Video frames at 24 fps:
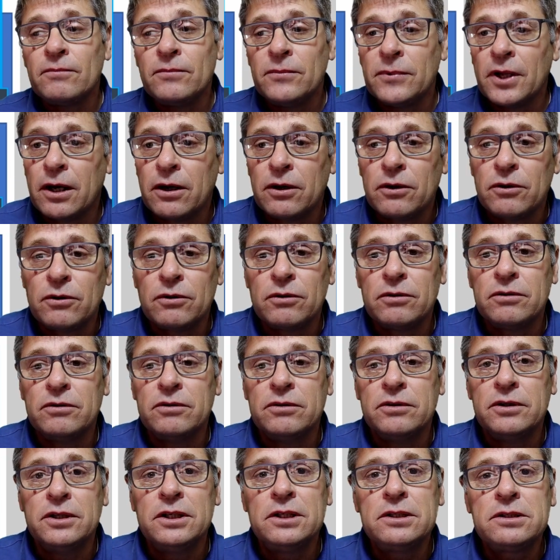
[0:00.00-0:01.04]
Now,
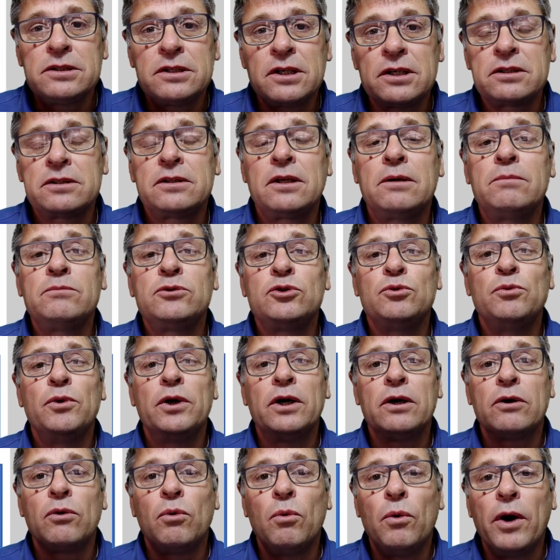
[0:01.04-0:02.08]
these systems
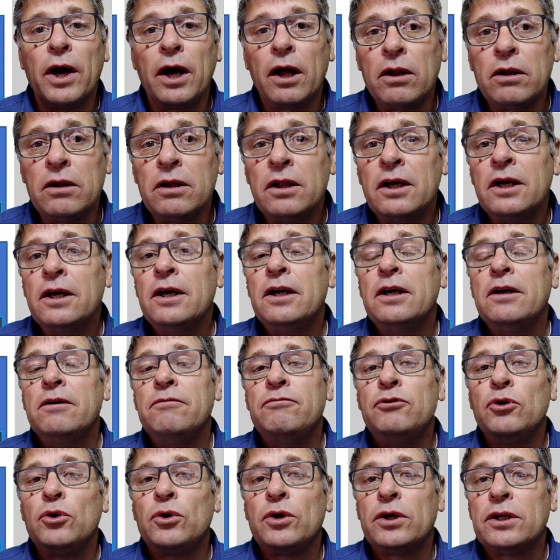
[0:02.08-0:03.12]
work well if
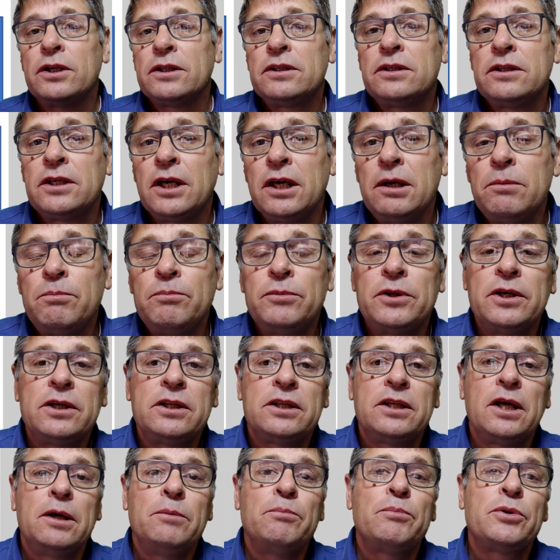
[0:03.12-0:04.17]
you can keep the
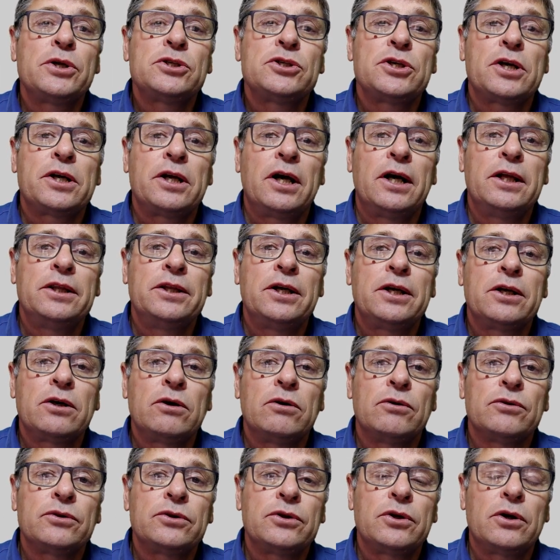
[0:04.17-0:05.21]
temperature under
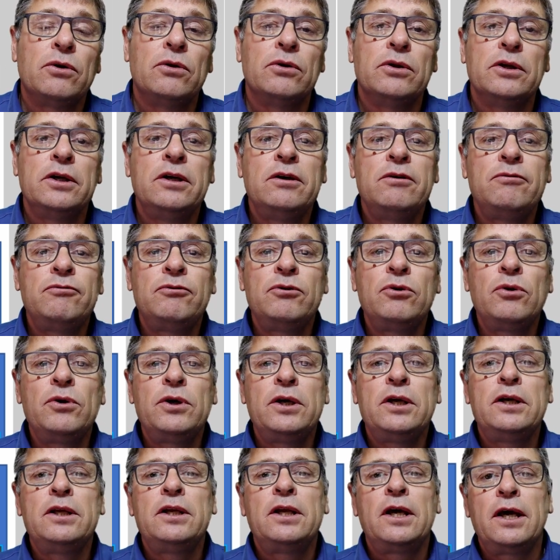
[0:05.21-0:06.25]
control. If you're
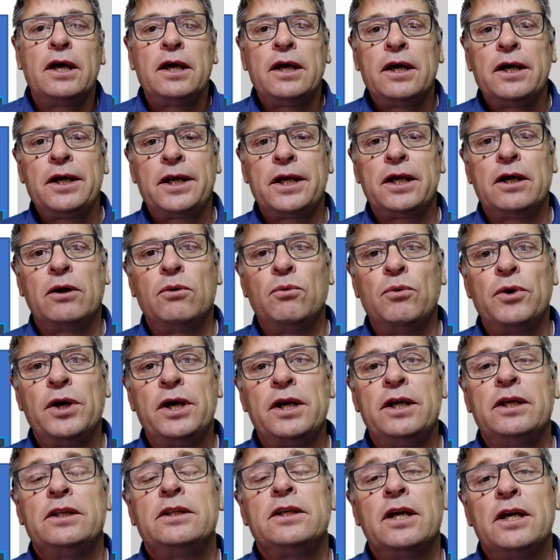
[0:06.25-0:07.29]
in an area where
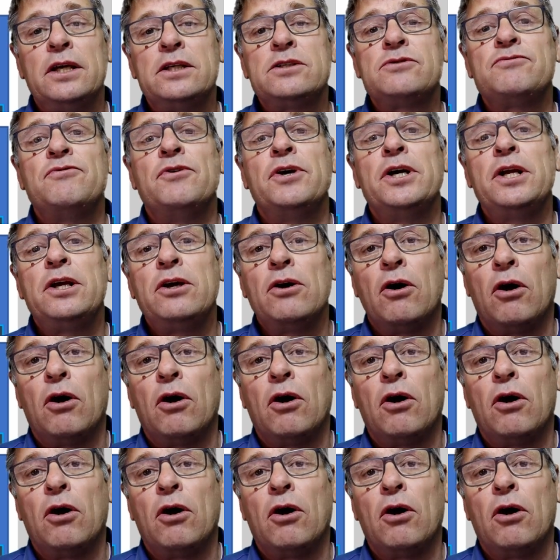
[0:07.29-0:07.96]
it gets very